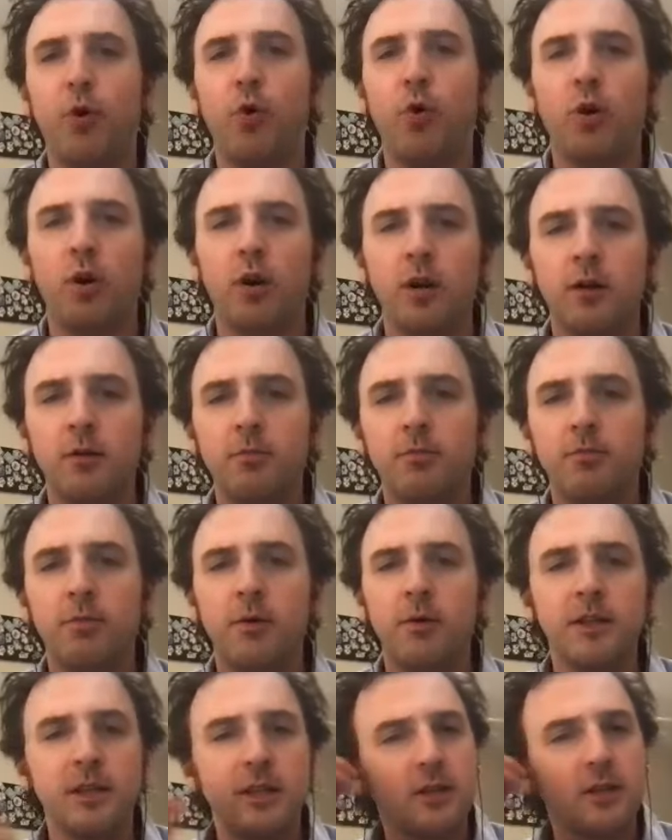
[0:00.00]
poor
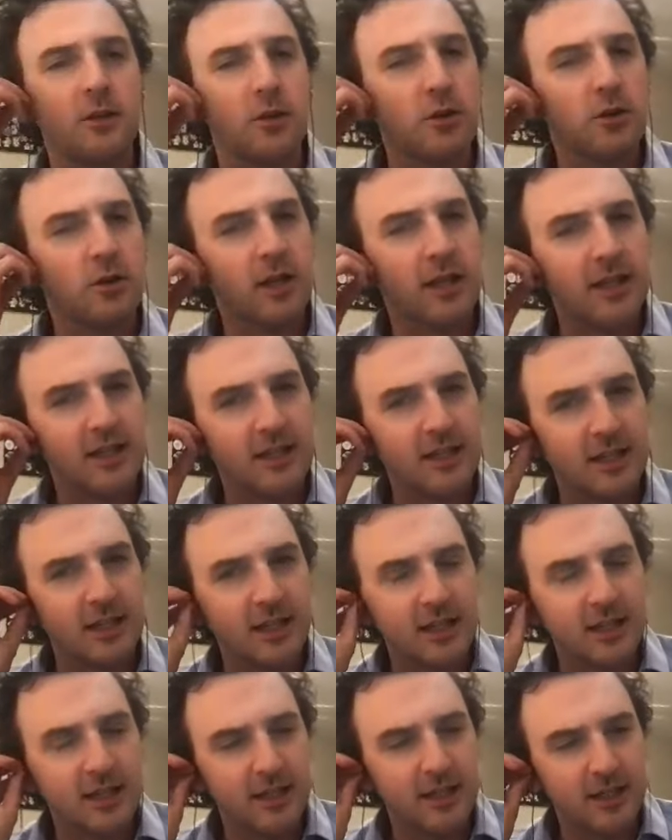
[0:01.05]
but or like
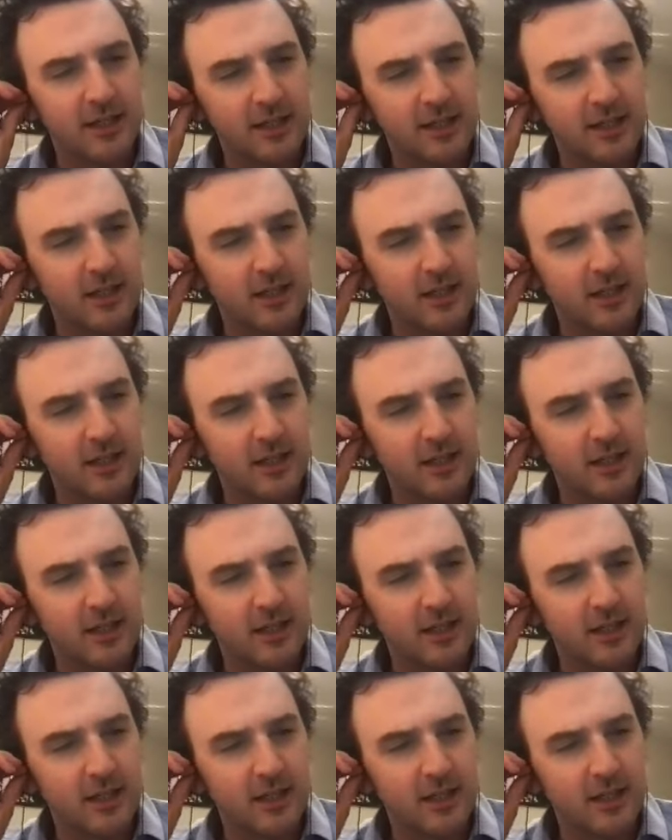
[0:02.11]
uh